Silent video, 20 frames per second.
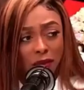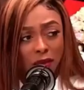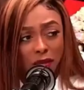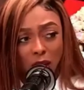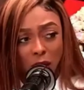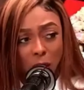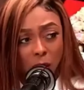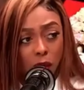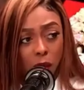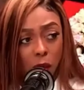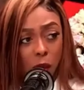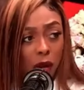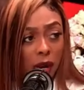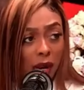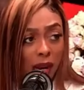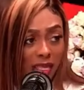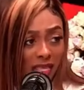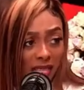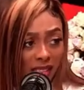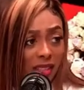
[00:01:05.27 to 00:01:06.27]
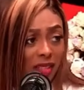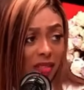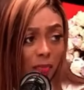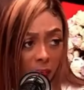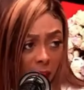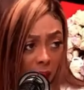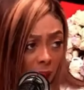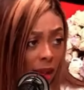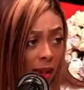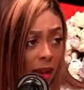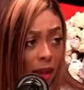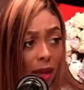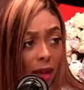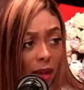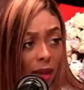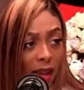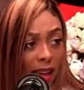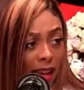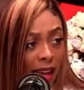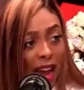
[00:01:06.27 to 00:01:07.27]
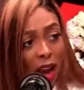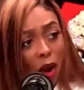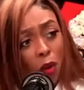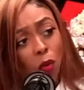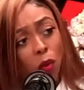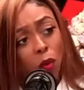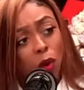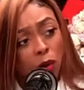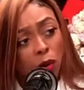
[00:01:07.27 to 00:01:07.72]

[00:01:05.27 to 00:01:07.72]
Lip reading: facts, there are still diehard supporters